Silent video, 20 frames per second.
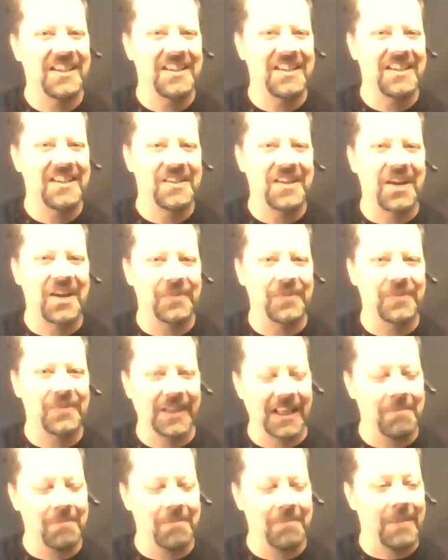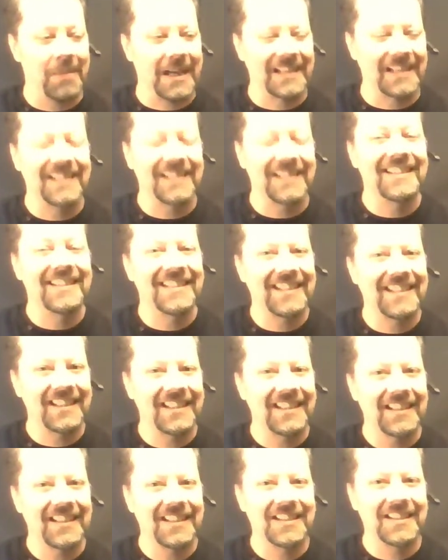Not really, but
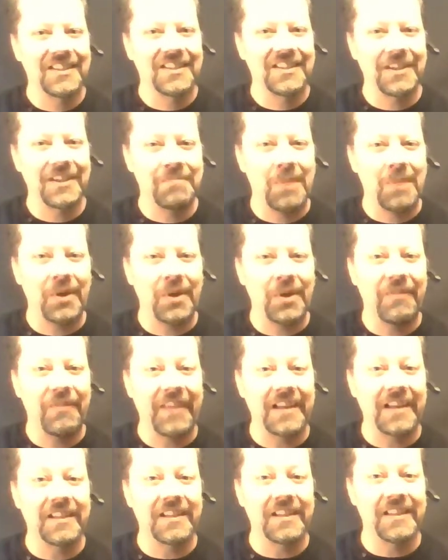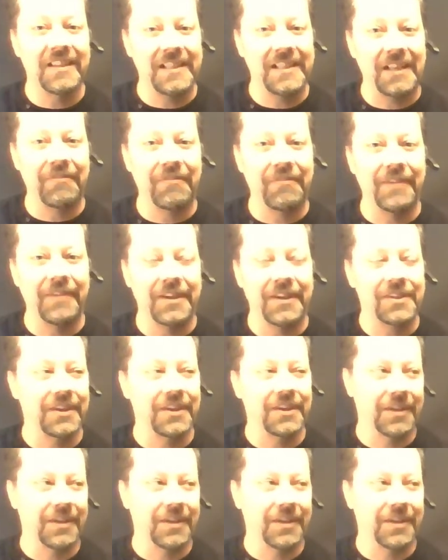to motivate the definition